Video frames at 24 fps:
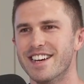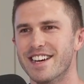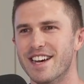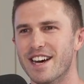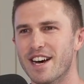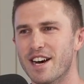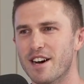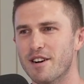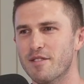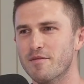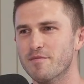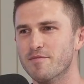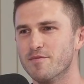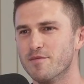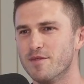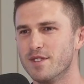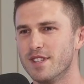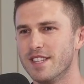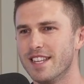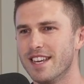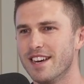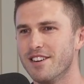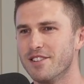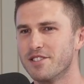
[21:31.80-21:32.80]
I
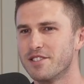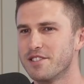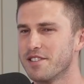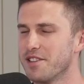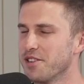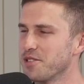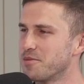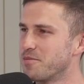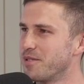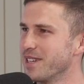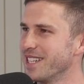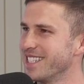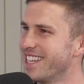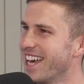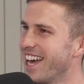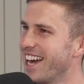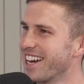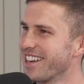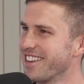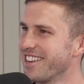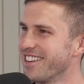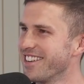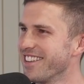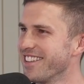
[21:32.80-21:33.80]
was pretty
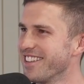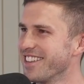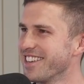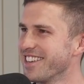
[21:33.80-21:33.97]
targeted, I